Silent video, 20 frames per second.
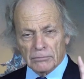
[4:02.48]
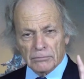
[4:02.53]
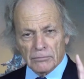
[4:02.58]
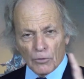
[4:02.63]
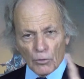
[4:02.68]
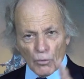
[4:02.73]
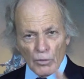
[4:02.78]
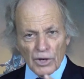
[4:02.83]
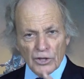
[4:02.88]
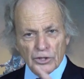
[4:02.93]

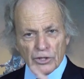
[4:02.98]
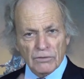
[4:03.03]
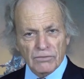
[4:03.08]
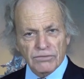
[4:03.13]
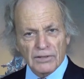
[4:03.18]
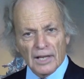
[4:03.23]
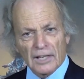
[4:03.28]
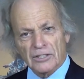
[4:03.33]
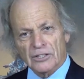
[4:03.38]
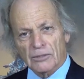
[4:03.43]
rigid
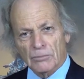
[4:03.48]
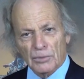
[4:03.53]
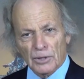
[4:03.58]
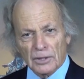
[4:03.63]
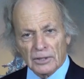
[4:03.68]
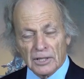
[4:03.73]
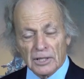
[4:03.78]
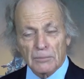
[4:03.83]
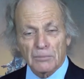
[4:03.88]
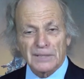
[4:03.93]

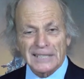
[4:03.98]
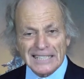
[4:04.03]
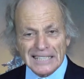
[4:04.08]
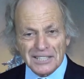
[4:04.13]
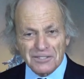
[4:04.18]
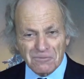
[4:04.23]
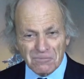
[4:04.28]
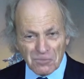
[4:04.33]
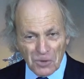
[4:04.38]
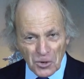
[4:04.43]
flexibility,
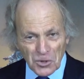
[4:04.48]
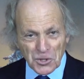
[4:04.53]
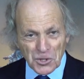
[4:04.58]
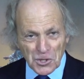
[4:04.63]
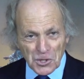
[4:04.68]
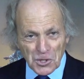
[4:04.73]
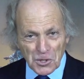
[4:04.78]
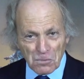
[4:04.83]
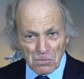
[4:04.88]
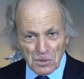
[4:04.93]
because
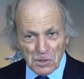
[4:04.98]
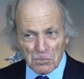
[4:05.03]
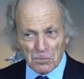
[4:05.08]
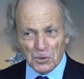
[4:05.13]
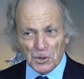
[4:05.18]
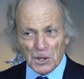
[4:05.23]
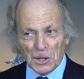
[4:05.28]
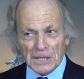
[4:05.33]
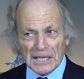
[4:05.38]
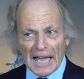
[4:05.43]
most of the
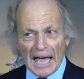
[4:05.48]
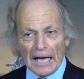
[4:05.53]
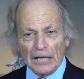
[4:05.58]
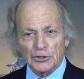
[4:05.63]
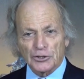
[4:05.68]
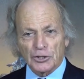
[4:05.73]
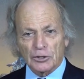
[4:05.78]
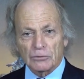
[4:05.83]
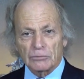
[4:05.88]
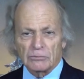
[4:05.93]
people on
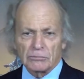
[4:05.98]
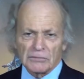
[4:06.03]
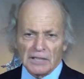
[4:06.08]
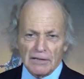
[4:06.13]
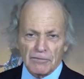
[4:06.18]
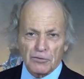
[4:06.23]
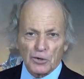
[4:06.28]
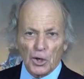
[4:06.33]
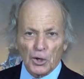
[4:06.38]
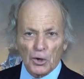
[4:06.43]
council,
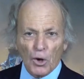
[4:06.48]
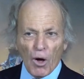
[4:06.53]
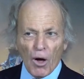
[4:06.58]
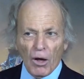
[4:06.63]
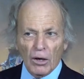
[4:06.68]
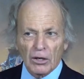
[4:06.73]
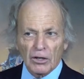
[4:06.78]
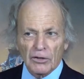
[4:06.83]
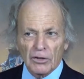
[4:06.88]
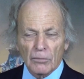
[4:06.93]
if not
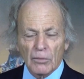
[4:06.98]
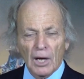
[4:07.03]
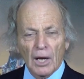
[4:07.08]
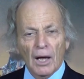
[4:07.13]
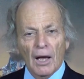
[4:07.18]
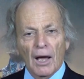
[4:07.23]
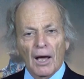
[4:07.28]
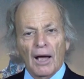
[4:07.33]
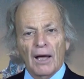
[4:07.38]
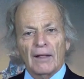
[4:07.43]
all of them,
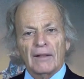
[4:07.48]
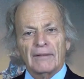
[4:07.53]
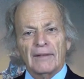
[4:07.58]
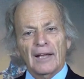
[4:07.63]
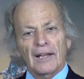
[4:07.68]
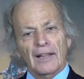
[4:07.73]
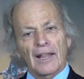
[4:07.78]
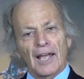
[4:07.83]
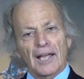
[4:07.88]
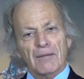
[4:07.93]

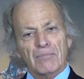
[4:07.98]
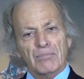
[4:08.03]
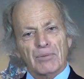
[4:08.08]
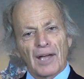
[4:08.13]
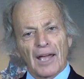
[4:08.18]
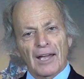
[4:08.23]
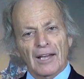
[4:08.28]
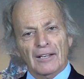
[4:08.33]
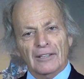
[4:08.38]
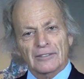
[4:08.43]
they like
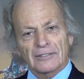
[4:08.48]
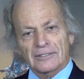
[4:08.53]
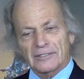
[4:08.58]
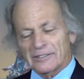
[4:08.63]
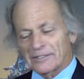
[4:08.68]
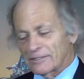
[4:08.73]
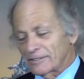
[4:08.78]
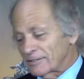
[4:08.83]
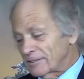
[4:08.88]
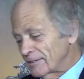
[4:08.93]
bagels.
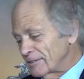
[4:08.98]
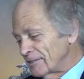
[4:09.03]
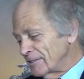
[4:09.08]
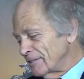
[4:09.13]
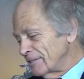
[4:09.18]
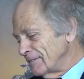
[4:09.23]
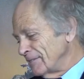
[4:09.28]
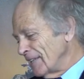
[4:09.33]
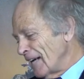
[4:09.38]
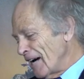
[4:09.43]

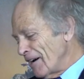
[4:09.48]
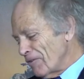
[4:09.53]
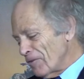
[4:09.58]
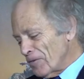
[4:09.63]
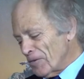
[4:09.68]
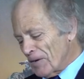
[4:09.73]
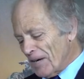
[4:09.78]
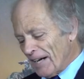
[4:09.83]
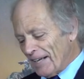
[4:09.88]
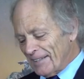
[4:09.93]
So now
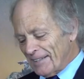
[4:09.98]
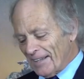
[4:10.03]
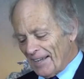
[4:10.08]
what?